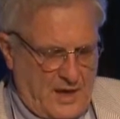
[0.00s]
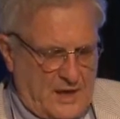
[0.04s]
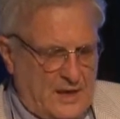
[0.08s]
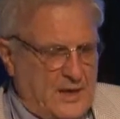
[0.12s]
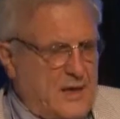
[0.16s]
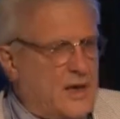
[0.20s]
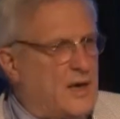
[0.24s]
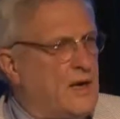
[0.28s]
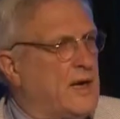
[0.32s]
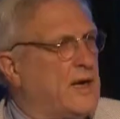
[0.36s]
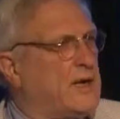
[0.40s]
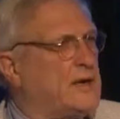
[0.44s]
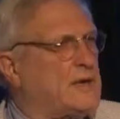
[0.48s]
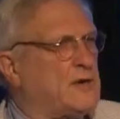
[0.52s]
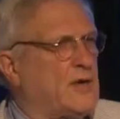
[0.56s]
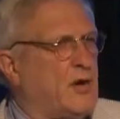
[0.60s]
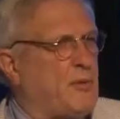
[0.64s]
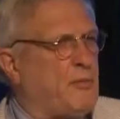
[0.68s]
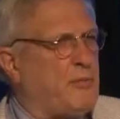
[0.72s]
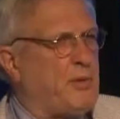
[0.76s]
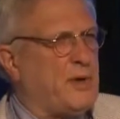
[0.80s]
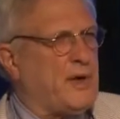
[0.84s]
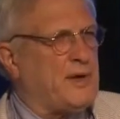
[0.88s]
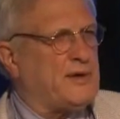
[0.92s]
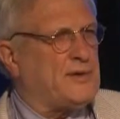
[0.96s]
Now, and
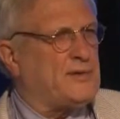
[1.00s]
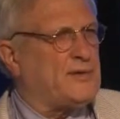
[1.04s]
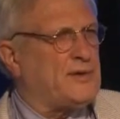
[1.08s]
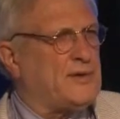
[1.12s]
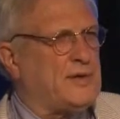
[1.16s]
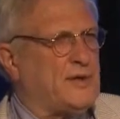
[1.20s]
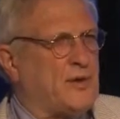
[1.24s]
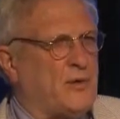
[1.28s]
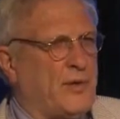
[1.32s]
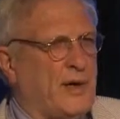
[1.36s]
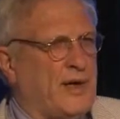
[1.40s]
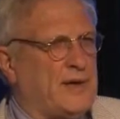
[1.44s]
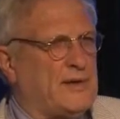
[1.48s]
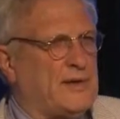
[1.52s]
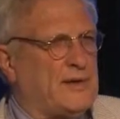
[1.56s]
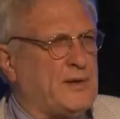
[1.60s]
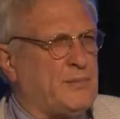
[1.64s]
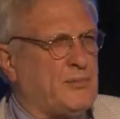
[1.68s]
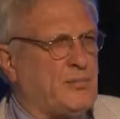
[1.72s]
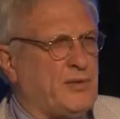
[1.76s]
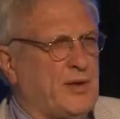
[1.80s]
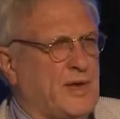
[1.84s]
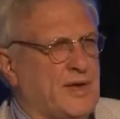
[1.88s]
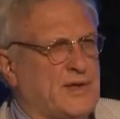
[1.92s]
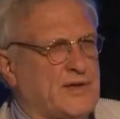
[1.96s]
compared to the Great
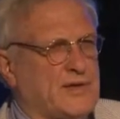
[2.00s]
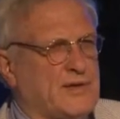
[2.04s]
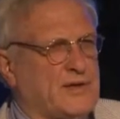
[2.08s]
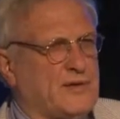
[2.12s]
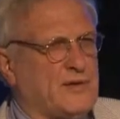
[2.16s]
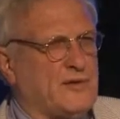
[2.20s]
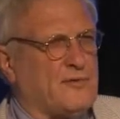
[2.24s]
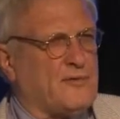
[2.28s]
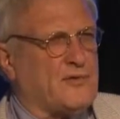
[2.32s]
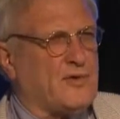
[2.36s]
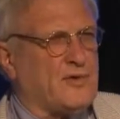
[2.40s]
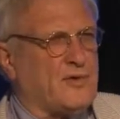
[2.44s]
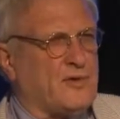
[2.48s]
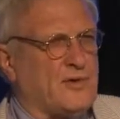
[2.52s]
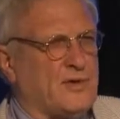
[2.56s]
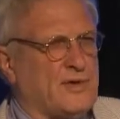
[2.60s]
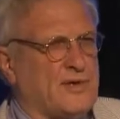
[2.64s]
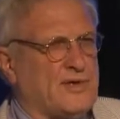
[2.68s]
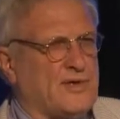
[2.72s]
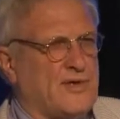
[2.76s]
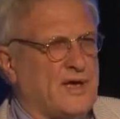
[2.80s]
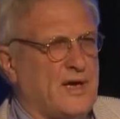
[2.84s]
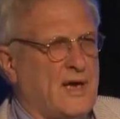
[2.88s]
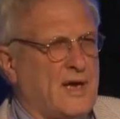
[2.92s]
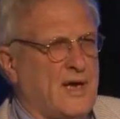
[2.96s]
Depression, of
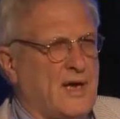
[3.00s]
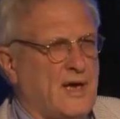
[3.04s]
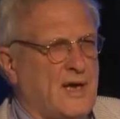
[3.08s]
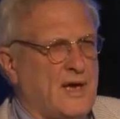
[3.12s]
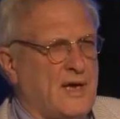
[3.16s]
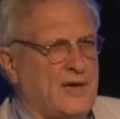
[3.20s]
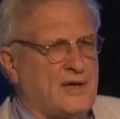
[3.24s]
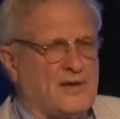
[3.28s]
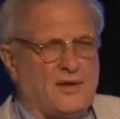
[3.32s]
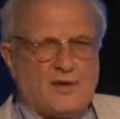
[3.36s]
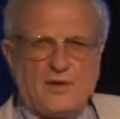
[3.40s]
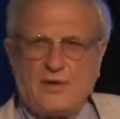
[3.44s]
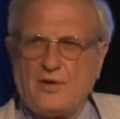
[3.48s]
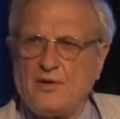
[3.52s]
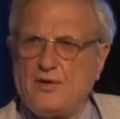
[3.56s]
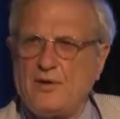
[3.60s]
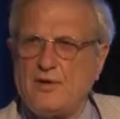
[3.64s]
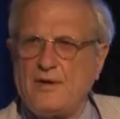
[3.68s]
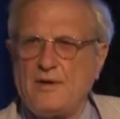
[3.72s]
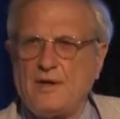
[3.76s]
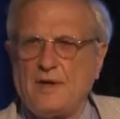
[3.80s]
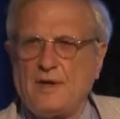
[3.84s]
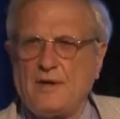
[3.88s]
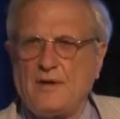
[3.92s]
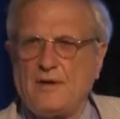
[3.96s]
course, the
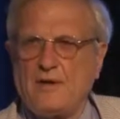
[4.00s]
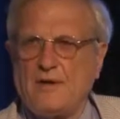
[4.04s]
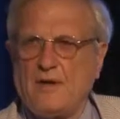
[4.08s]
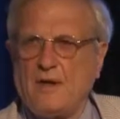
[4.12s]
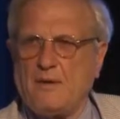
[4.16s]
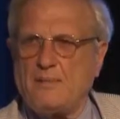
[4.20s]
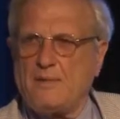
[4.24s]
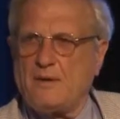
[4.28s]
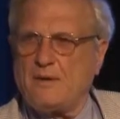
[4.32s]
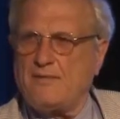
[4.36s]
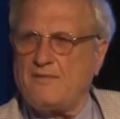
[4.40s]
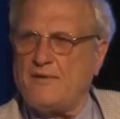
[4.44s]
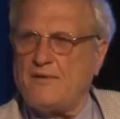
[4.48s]
current economic